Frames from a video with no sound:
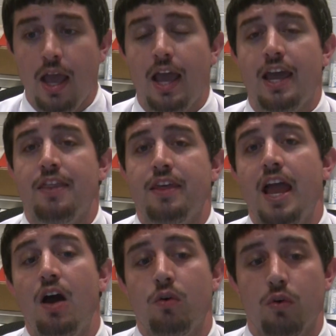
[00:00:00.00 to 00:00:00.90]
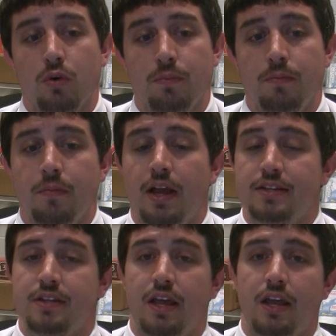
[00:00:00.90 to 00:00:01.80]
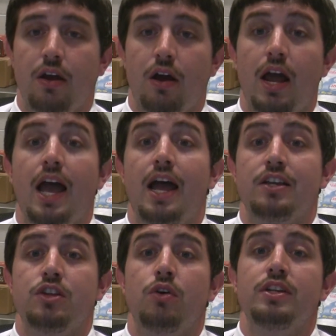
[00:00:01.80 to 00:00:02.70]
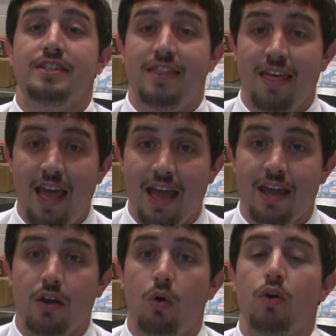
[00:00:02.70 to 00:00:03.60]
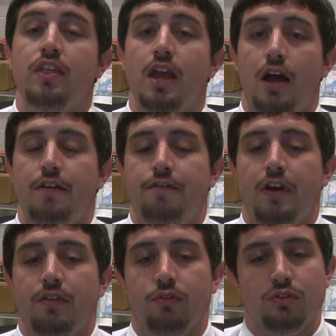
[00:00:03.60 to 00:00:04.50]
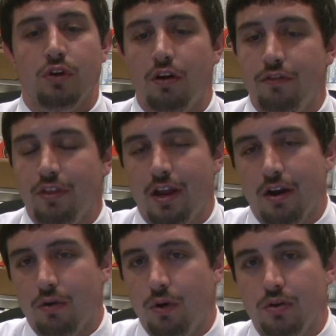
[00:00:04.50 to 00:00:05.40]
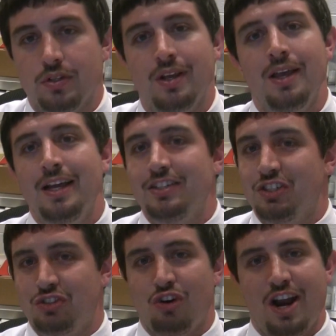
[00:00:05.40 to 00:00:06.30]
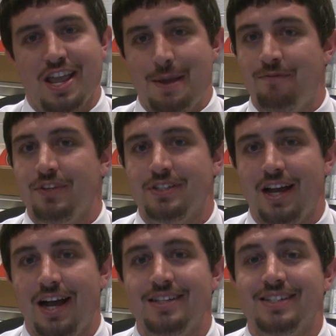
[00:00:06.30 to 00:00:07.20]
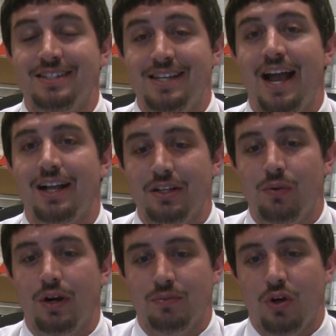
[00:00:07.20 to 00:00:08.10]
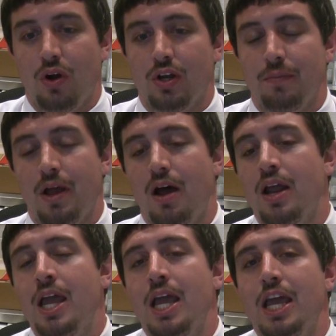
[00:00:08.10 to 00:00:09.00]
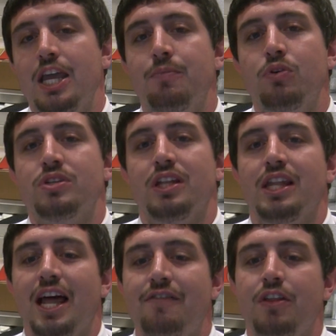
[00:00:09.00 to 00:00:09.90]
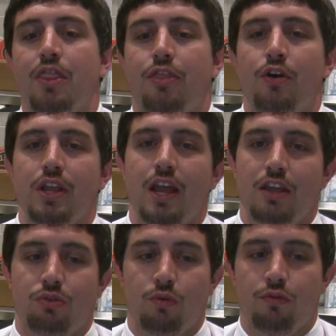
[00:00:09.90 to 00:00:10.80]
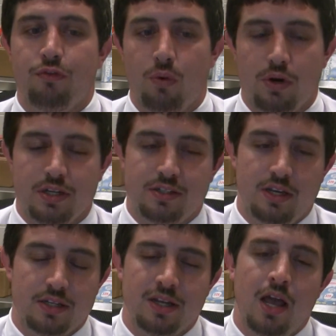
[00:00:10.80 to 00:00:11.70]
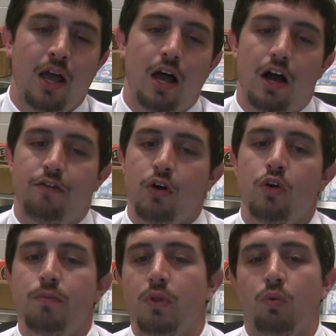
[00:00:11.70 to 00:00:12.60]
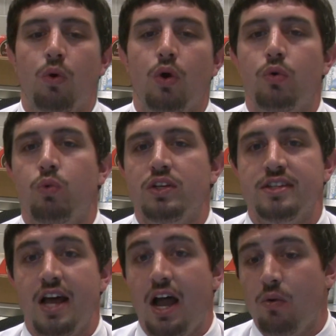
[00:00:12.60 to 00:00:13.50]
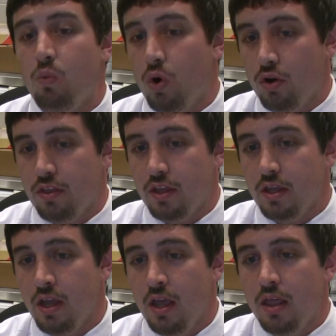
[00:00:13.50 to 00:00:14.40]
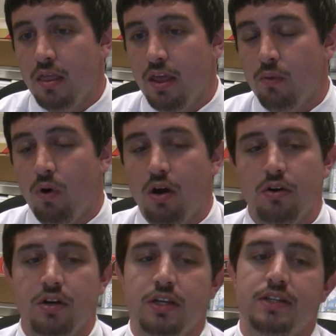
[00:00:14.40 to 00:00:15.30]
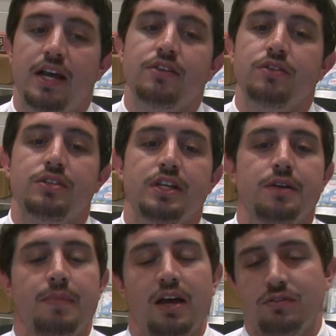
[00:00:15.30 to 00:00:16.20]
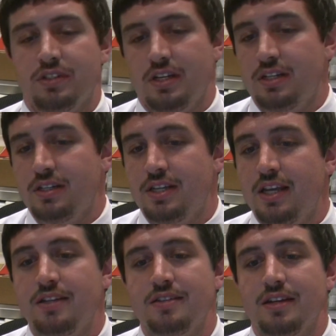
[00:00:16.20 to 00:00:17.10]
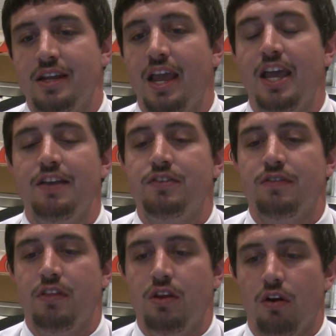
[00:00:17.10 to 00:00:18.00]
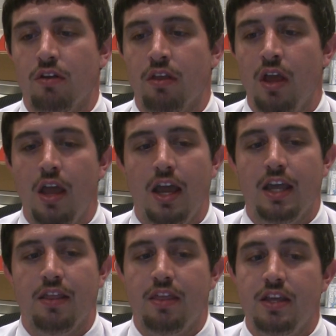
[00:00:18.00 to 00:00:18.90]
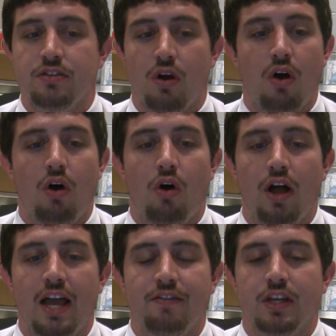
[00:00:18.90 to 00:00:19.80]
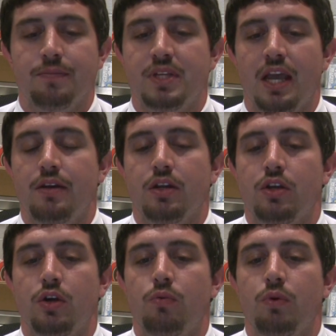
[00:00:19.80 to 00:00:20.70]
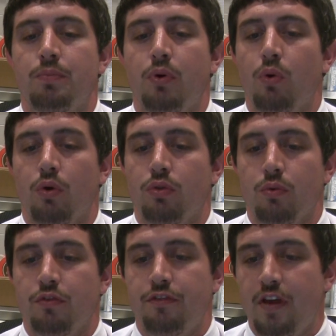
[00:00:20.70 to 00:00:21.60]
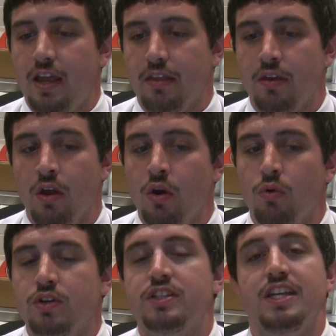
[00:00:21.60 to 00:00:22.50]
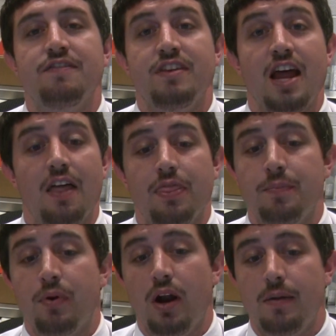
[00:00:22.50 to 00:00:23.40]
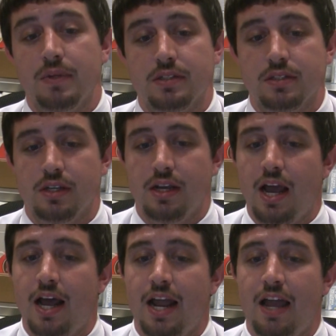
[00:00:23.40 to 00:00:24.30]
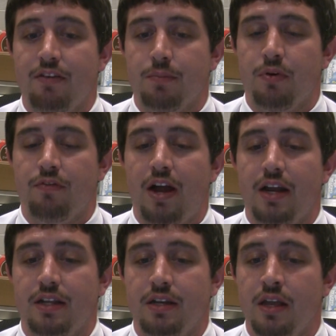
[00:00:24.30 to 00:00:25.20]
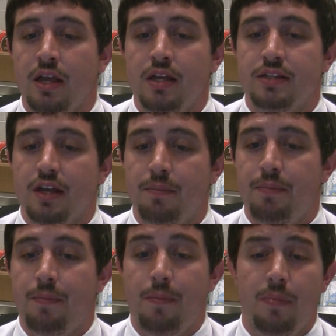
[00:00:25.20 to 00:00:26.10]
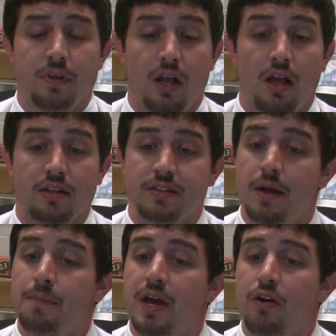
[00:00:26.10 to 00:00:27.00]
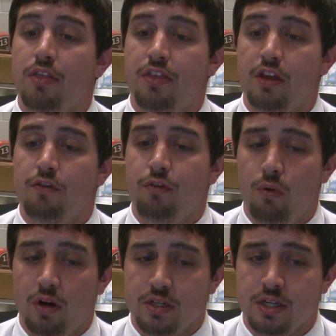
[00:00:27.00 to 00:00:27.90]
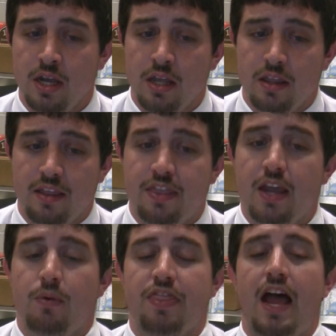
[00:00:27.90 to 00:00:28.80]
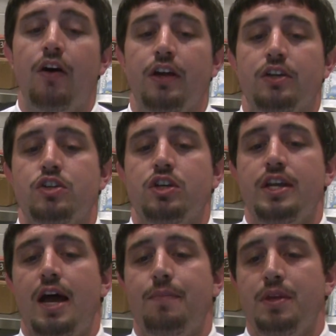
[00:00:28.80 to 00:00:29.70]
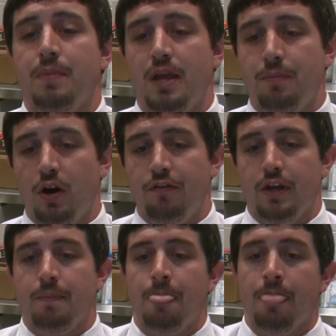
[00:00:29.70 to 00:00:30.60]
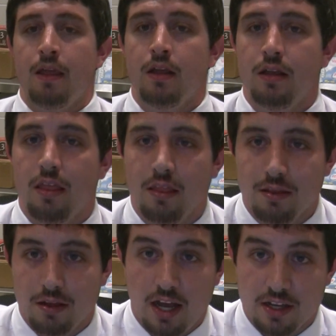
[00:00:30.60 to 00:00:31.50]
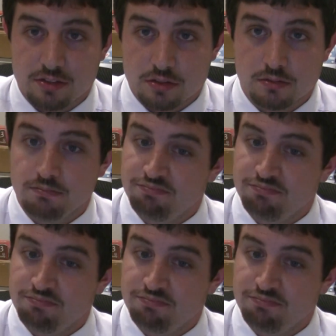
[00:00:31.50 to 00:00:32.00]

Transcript: and the out-group as known as they, or the unfaithful. Sorry for the air quotes, just trying to emphasize exactly what I'm talking about. Hebrews 11:38 through 40 says, "Of whom the world was not worthy, they wandered in deserts and in mountains and in dens and caves of the earth. And these all, having obtained a good report through faith, received not the promise, God having provided some better thing for us, that they without us should not be made perfect." us,